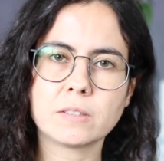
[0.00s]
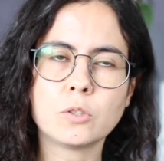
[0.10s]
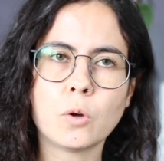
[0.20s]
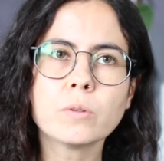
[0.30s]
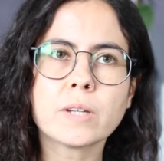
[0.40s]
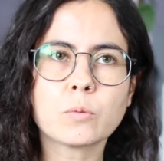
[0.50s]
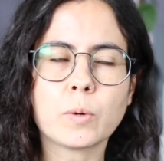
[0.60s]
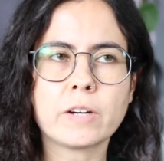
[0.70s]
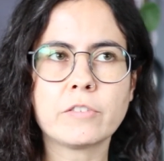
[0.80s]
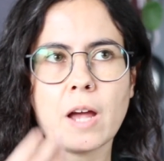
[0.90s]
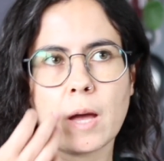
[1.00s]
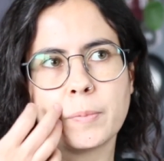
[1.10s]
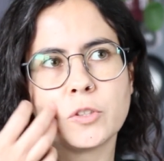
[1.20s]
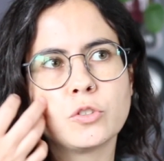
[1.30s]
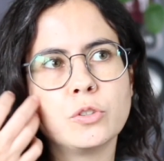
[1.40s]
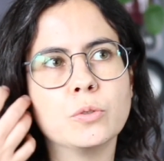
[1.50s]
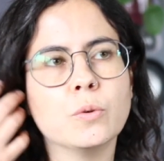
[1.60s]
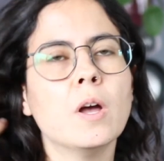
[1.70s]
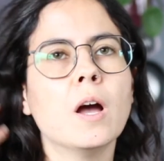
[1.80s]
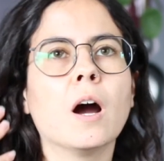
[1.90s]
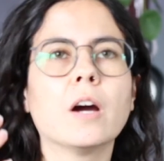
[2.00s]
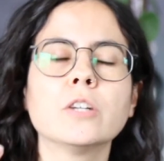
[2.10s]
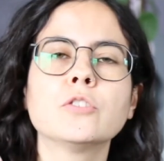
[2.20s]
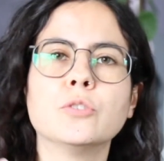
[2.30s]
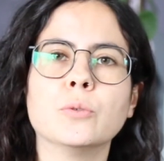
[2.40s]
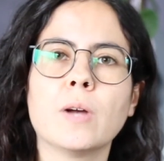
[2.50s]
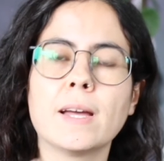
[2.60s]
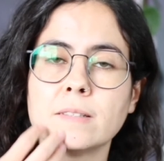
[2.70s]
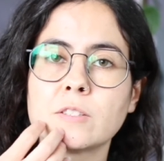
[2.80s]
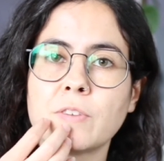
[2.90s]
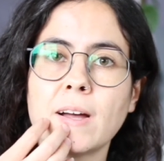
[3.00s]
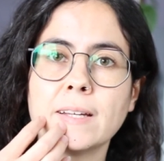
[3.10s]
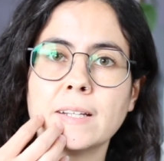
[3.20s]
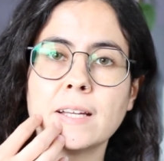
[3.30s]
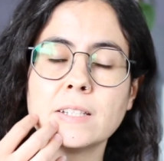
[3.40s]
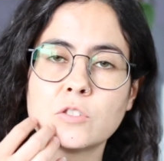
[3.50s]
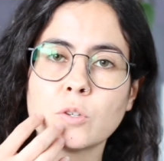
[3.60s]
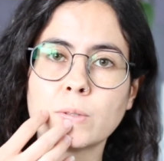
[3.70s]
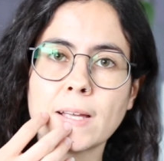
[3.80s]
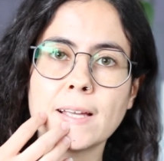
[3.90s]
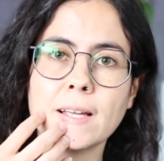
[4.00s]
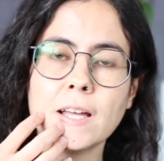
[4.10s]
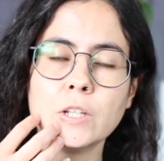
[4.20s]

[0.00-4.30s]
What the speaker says: Know that whatever happened to you hurt you, and it's fine and it's okay.